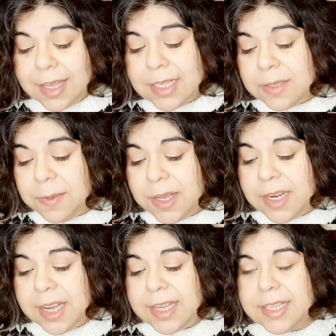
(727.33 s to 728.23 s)
this
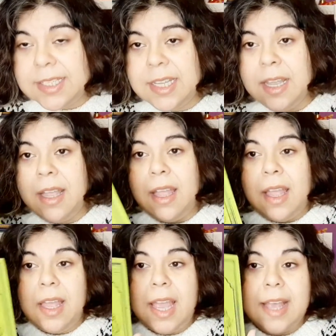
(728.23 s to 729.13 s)
one
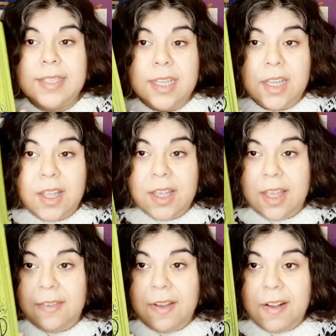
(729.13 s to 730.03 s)
has a
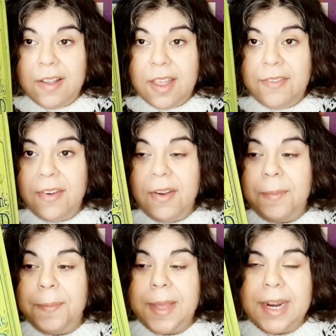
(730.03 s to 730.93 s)
look of
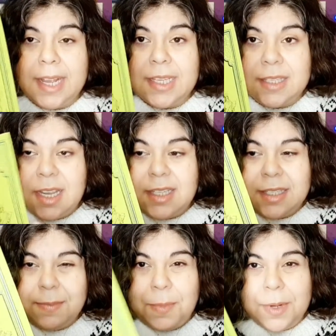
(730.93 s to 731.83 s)
hardcover, but it's
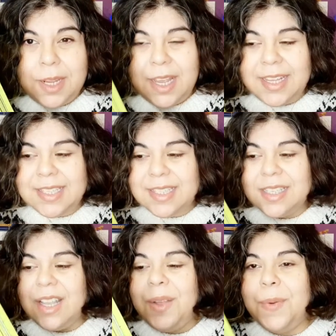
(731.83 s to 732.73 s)
a
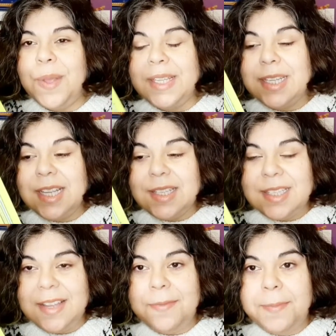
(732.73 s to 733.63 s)

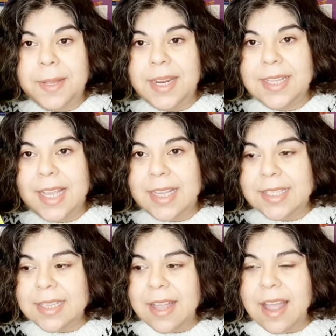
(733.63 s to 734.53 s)
little stiff, but
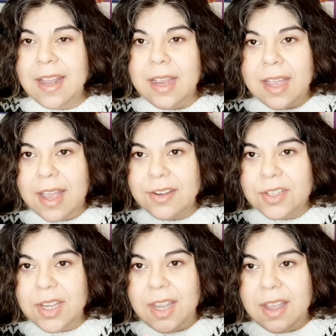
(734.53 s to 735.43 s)
it's not
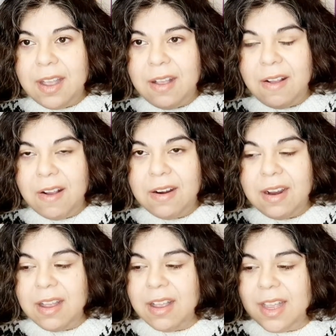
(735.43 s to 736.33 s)
actually
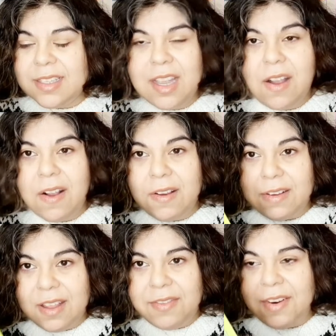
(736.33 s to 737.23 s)
it's not
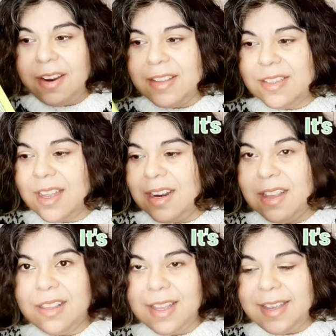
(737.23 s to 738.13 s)
hardcover. It's
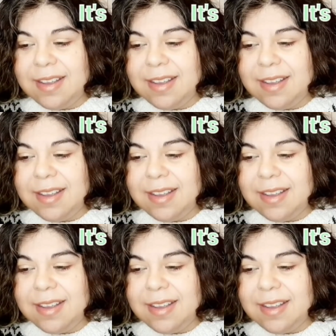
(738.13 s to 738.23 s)
not